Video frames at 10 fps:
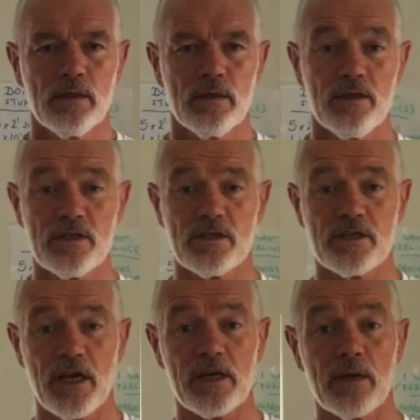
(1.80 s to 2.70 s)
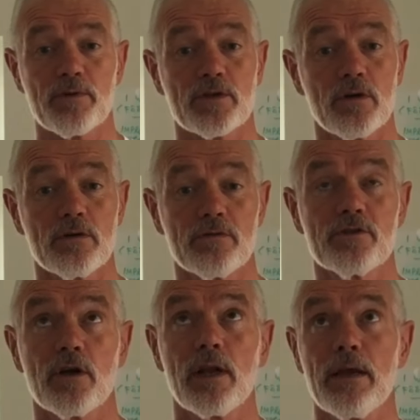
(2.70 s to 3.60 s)
This is the second episode of
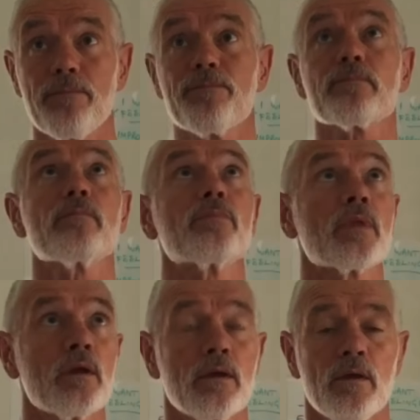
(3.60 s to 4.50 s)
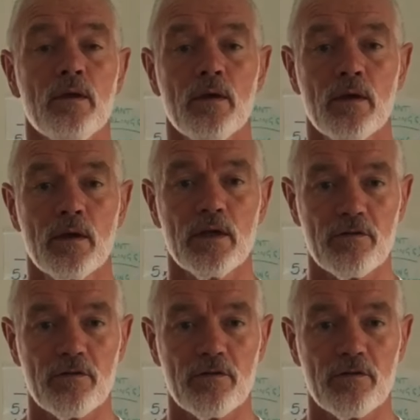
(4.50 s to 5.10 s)
Juggling. In the